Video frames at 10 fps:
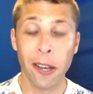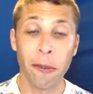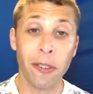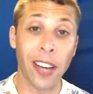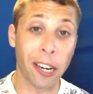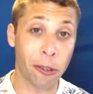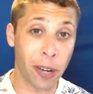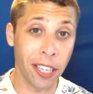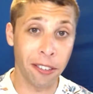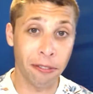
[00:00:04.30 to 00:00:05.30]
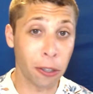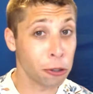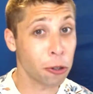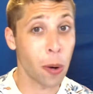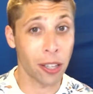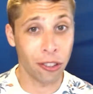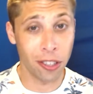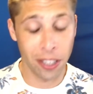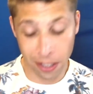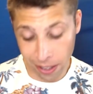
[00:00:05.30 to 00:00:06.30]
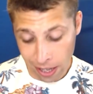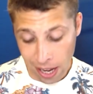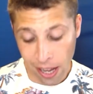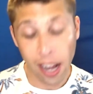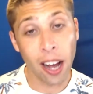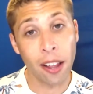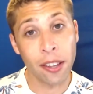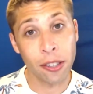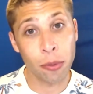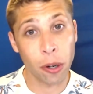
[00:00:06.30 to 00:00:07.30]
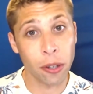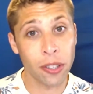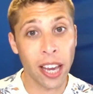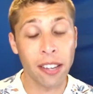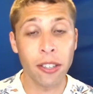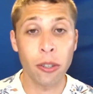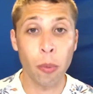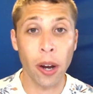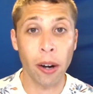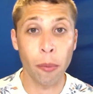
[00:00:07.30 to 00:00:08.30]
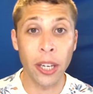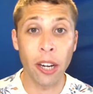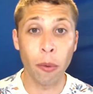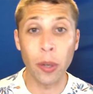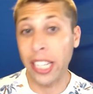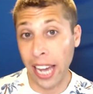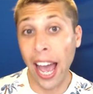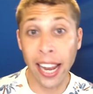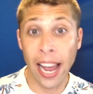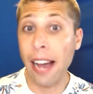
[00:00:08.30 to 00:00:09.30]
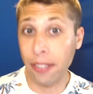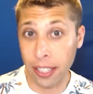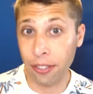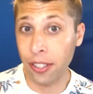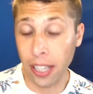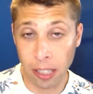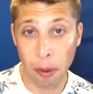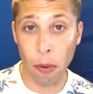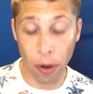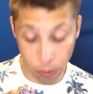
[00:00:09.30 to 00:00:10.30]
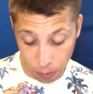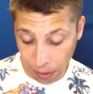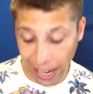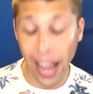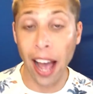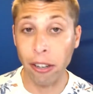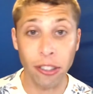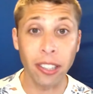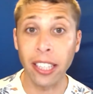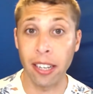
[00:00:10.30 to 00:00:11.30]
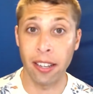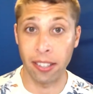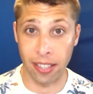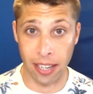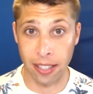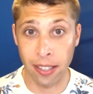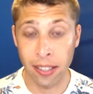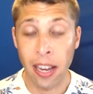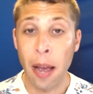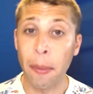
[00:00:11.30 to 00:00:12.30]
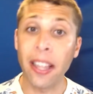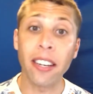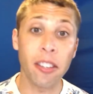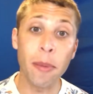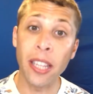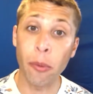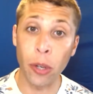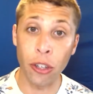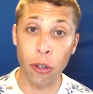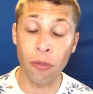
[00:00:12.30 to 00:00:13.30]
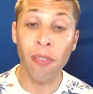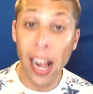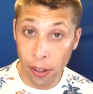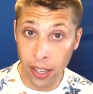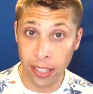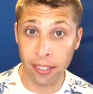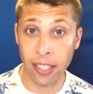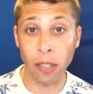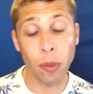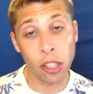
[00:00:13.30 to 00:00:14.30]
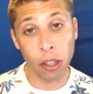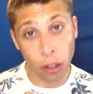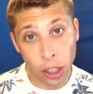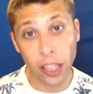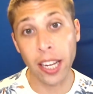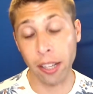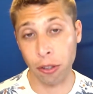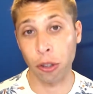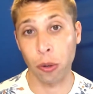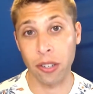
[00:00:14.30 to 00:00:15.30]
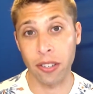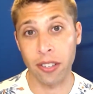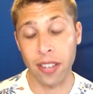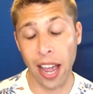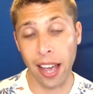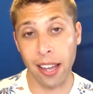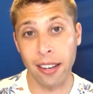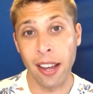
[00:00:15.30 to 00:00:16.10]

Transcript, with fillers: We've got a great first question here. Uh, this is one of those cases where we, we can have an instinct about whether we want to add or delete this sentence, but that doesn't mean that we should follow that instinct. We need to look at the answer choices and